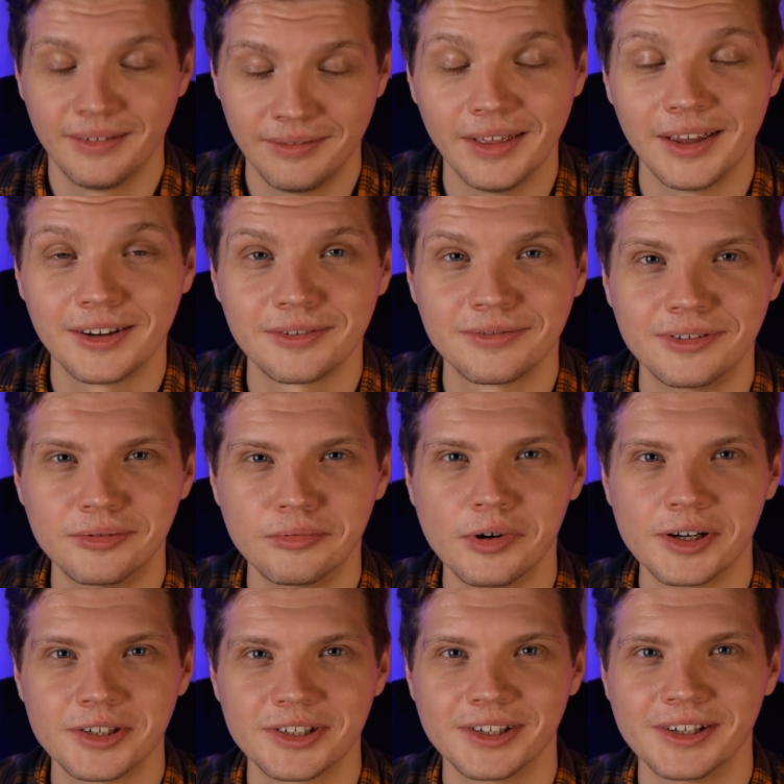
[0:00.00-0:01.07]
Thank you for
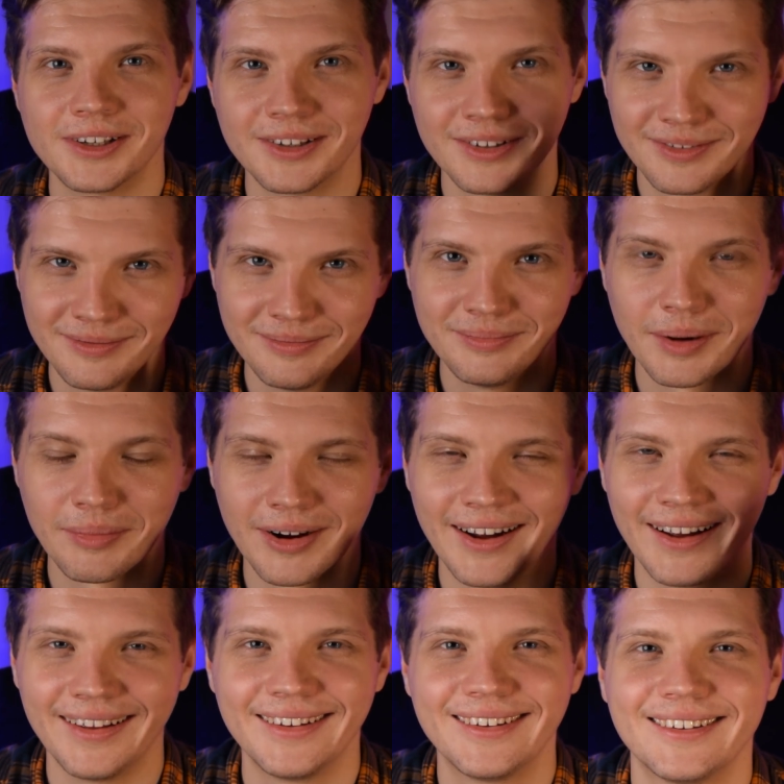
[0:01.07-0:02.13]
watching. Bye-bye.